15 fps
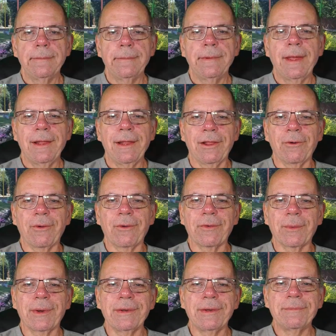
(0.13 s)
Hello
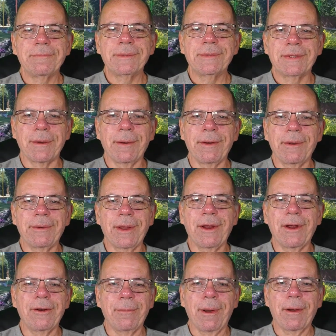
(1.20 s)
everyone,
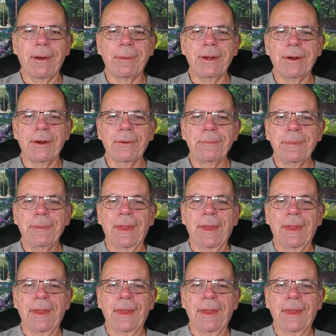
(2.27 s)
SemiRetiredBob here.